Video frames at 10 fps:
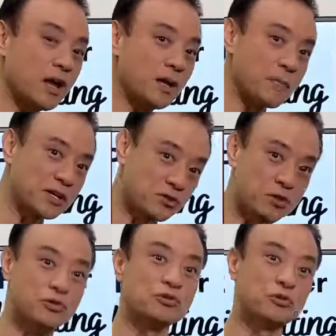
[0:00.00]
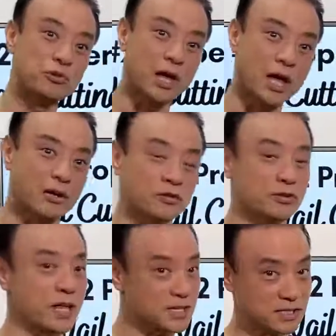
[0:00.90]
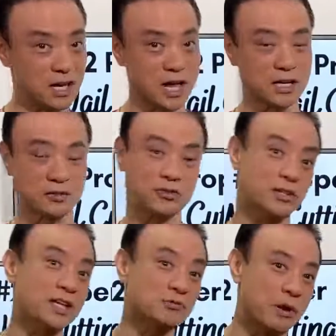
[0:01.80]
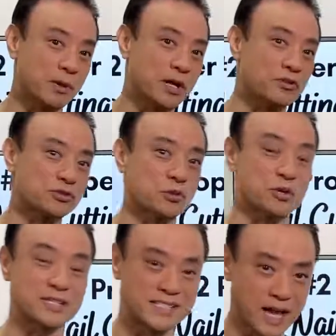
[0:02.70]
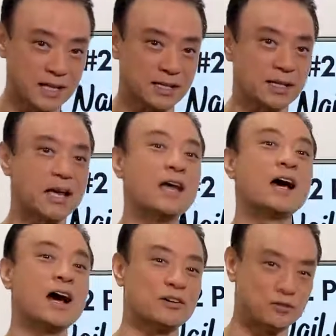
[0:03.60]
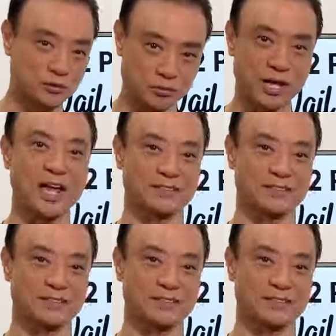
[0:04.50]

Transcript: Make sure you do that. On the next slide, on the next remedy, I'll show you exactly how to do that.